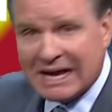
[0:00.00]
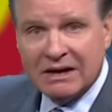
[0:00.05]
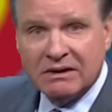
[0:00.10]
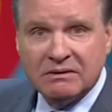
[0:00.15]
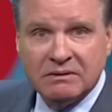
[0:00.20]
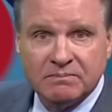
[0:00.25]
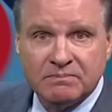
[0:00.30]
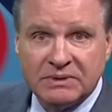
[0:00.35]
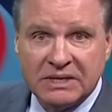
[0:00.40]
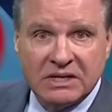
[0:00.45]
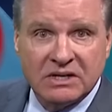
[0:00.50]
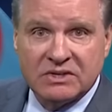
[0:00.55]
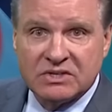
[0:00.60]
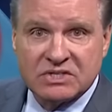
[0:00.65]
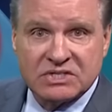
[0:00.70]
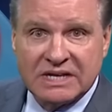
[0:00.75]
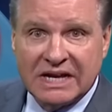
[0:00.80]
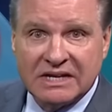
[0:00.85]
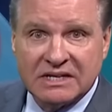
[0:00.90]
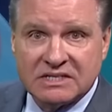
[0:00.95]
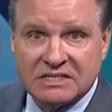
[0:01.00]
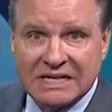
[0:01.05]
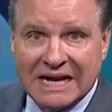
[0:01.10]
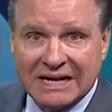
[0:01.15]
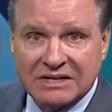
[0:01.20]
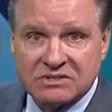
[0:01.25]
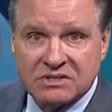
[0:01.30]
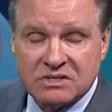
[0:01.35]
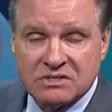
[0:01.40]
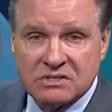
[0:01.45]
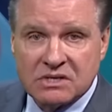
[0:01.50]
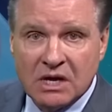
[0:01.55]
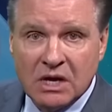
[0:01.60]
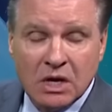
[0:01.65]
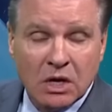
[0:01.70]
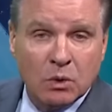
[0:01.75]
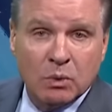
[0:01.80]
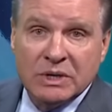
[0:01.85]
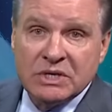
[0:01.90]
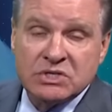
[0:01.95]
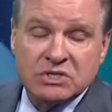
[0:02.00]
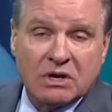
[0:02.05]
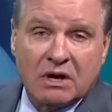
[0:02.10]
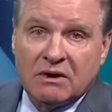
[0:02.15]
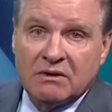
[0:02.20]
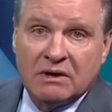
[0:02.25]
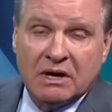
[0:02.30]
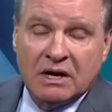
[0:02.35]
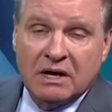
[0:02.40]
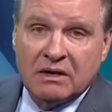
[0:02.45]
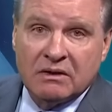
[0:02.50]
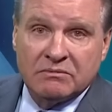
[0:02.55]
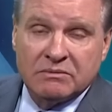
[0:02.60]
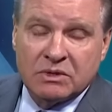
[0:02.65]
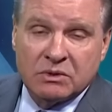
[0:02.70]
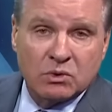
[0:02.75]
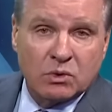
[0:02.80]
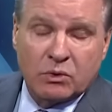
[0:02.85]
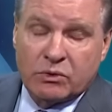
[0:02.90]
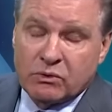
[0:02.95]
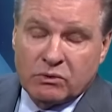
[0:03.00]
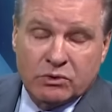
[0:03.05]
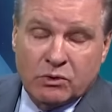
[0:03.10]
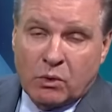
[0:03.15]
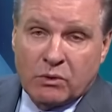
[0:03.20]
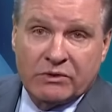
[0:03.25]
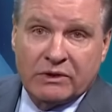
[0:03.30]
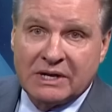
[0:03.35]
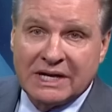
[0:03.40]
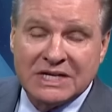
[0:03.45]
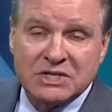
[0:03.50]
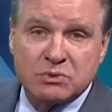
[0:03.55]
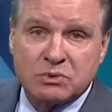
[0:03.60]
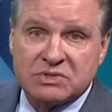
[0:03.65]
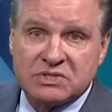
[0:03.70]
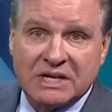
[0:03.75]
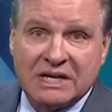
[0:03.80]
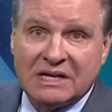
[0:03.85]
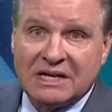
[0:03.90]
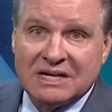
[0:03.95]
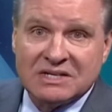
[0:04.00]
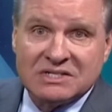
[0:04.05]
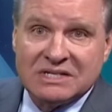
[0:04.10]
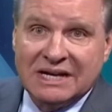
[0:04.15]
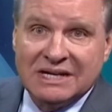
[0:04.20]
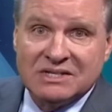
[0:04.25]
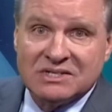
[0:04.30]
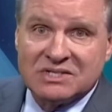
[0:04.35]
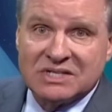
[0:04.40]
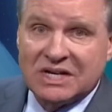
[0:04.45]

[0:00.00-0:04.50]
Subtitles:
down into the state of Texas. We saw the Northern Lights were seen last night in